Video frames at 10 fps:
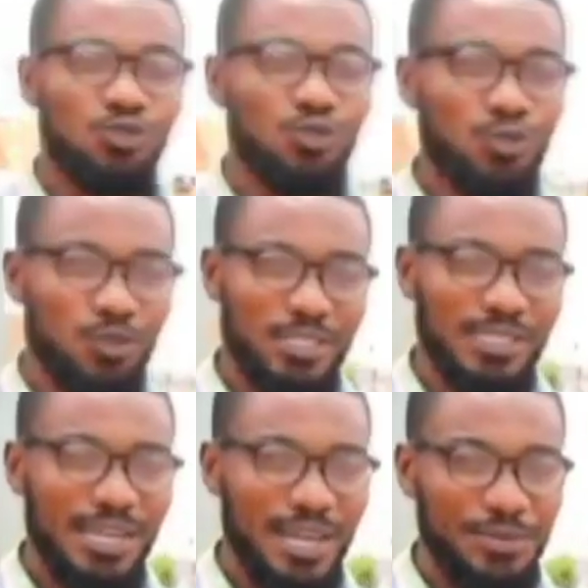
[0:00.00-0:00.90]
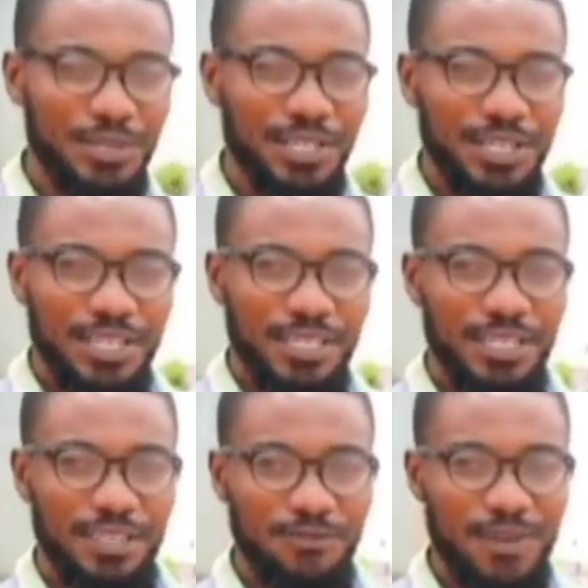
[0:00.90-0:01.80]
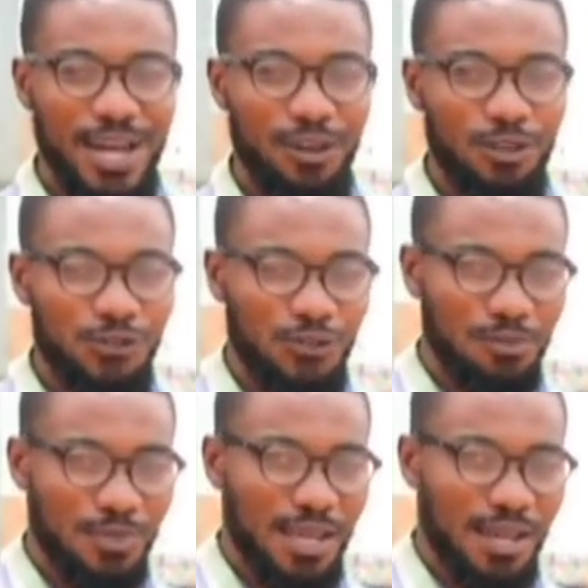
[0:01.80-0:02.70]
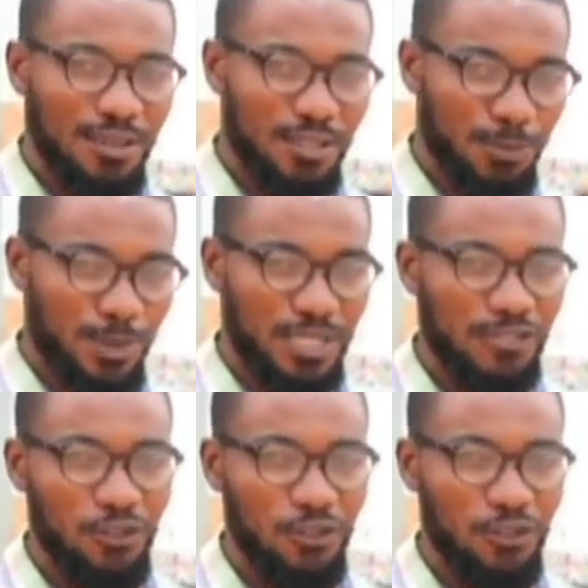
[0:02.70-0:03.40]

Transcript: do not carry the virus from their respective